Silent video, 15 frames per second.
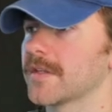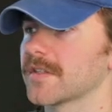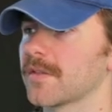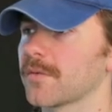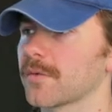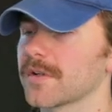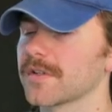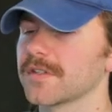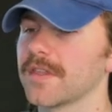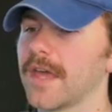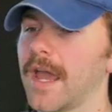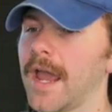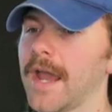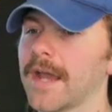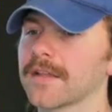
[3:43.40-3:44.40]
And then we're going to see
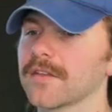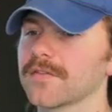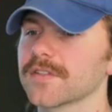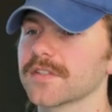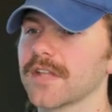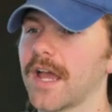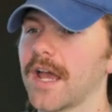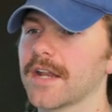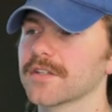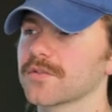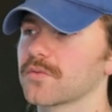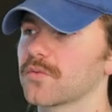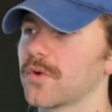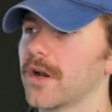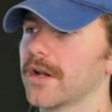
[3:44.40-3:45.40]
the active
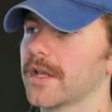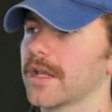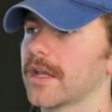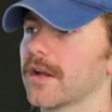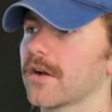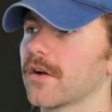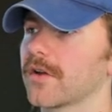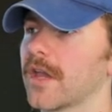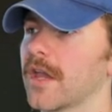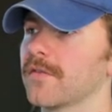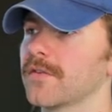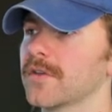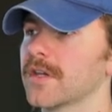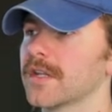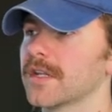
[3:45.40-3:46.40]
status running here. Okay,
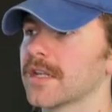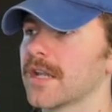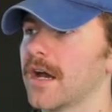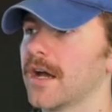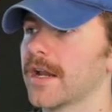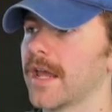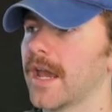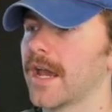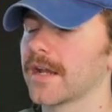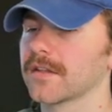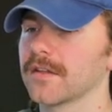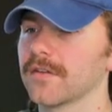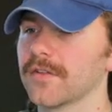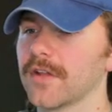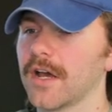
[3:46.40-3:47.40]
if you get
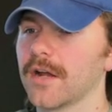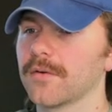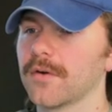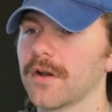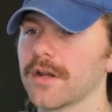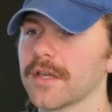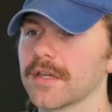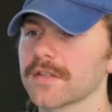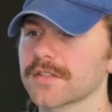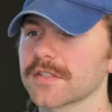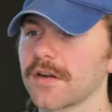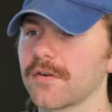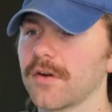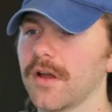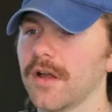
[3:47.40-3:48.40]
non-active, not running, et
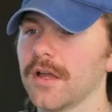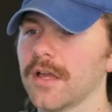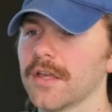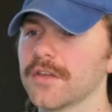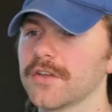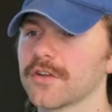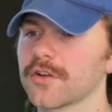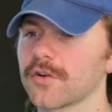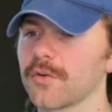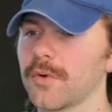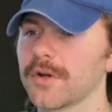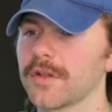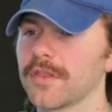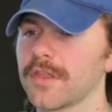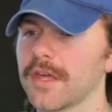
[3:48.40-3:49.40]
cetera, you're going to
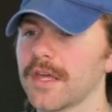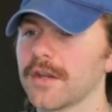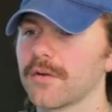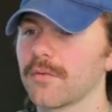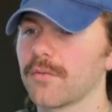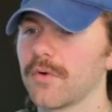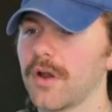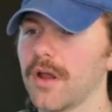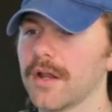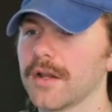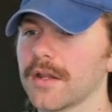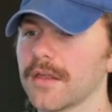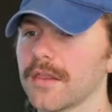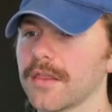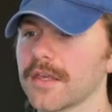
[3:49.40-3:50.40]
want to then run
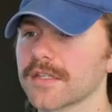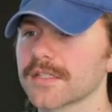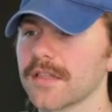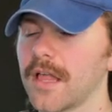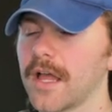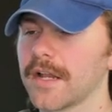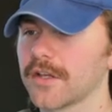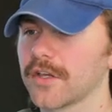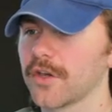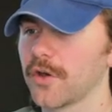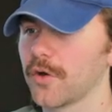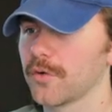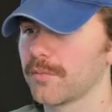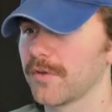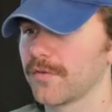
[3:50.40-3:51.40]
this line of
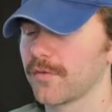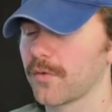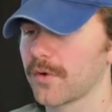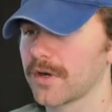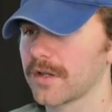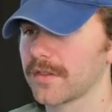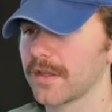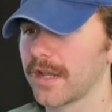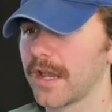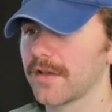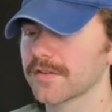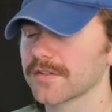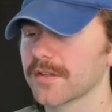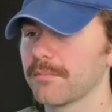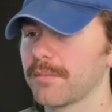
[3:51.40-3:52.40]
code before anything
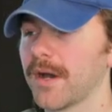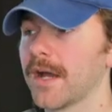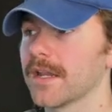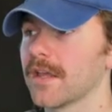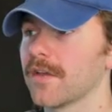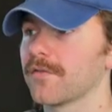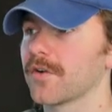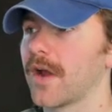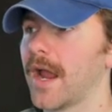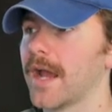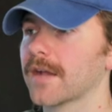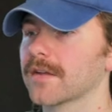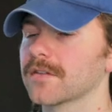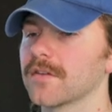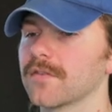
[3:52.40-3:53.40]
else. But if you're
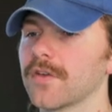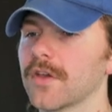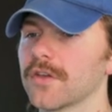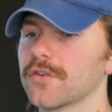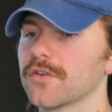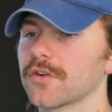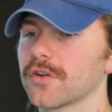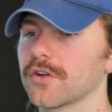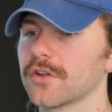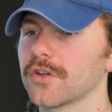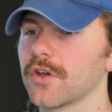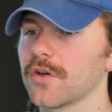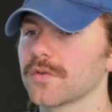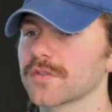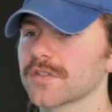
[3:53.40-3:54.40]
active, you're good to
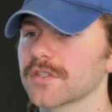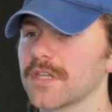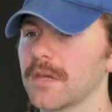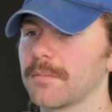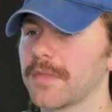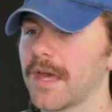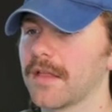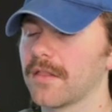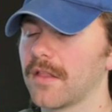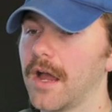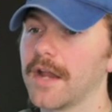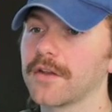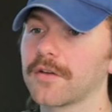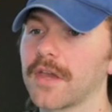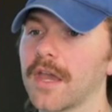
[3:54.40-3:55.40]
go. Skip that
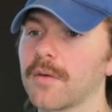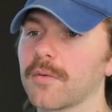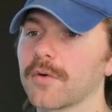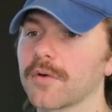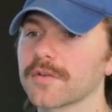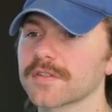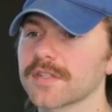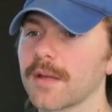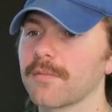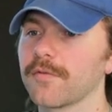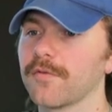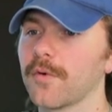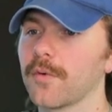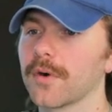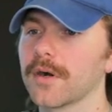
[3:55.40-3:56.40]
line. Okay, we'll go to step
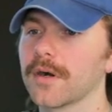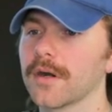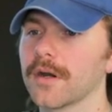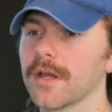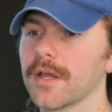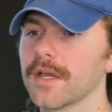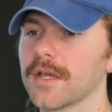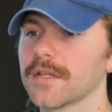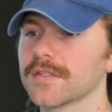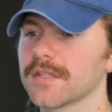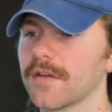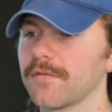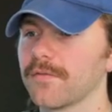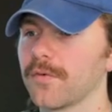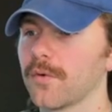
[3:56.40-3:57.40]
four.
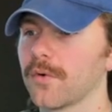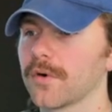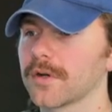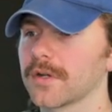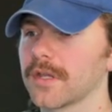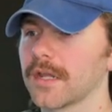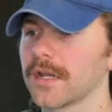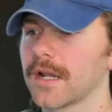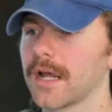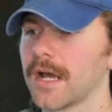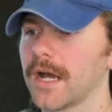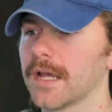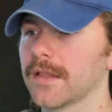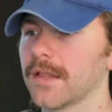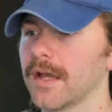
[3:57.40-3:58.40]
Step four, again,
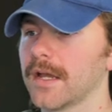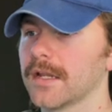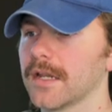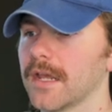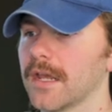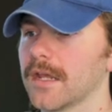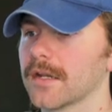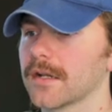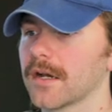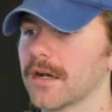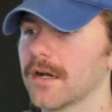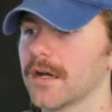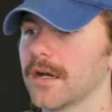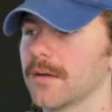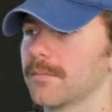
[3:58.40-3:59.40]
highlight and
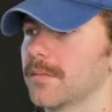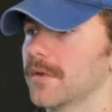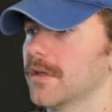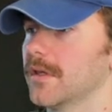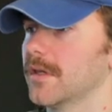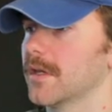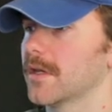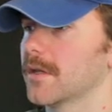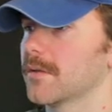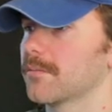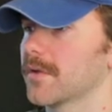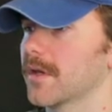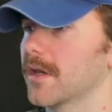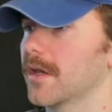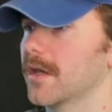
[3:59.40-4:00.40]
copy and
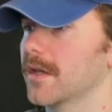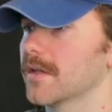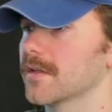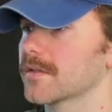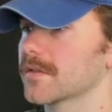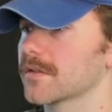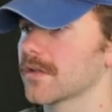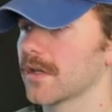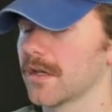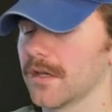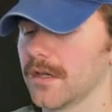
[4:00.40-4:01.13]
paste.